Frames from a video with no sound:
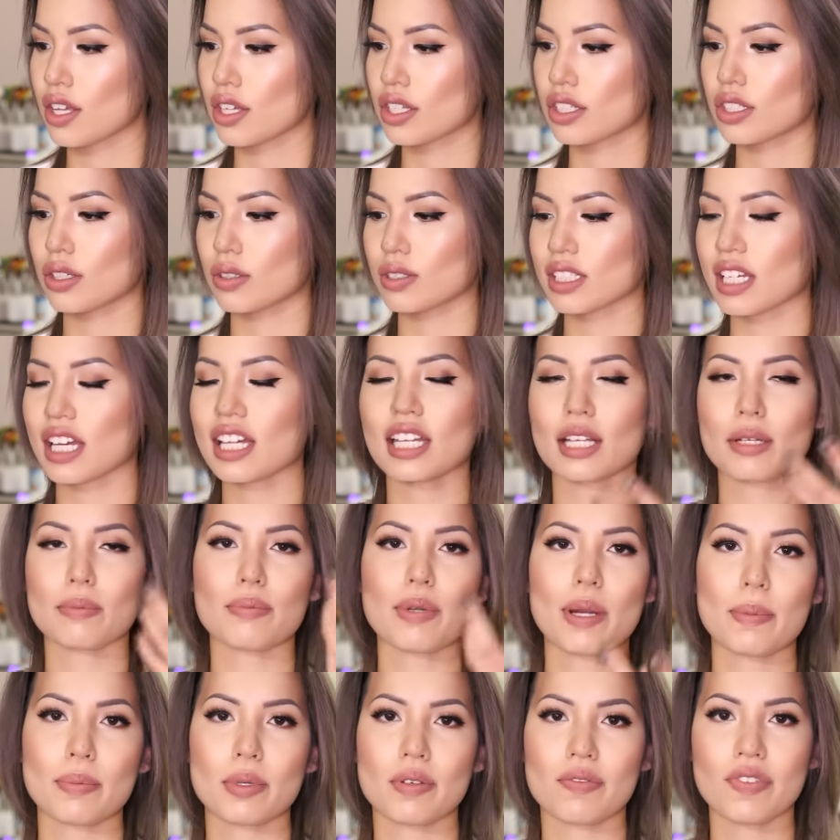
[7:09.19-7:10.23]
So it's kind of like
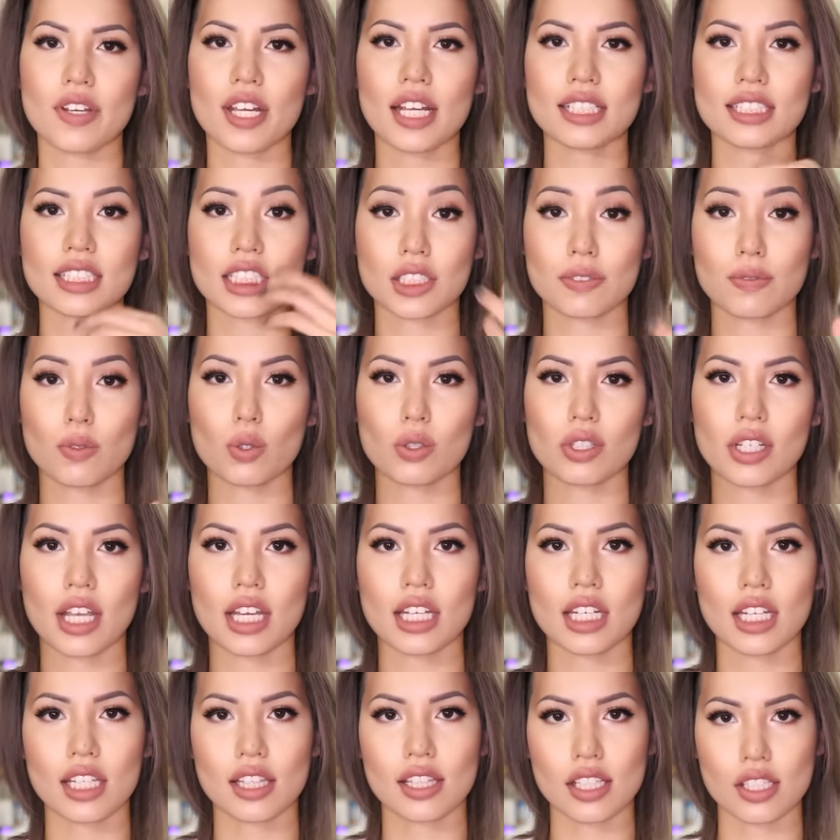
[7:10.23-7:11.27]
prep your face,
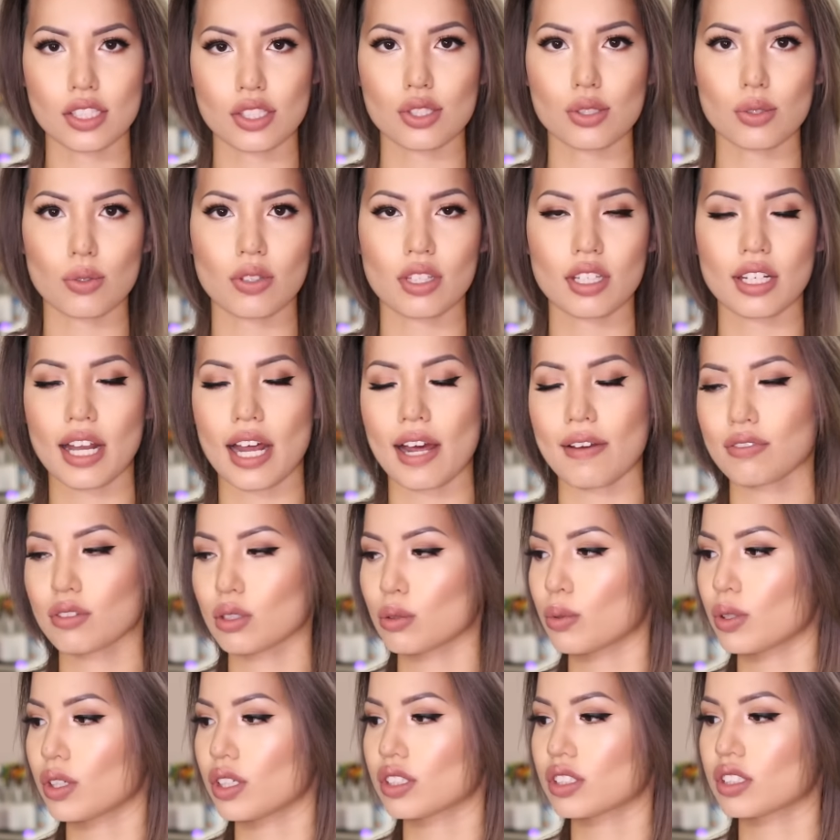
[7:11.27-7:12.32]
exfoliate it, then soothe it
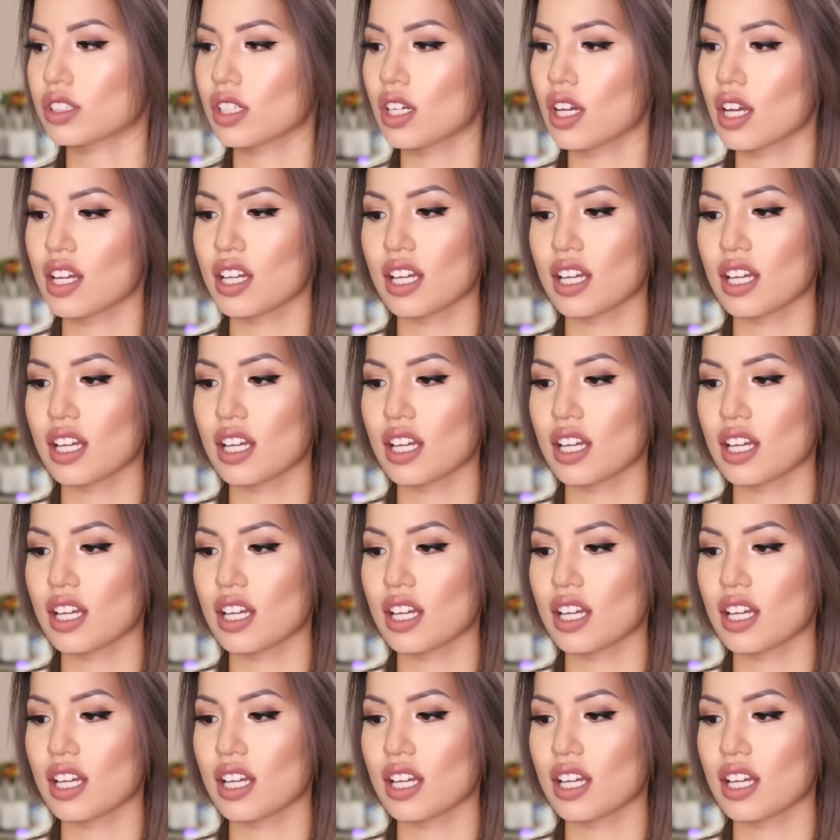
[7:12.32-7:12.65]
afterwards.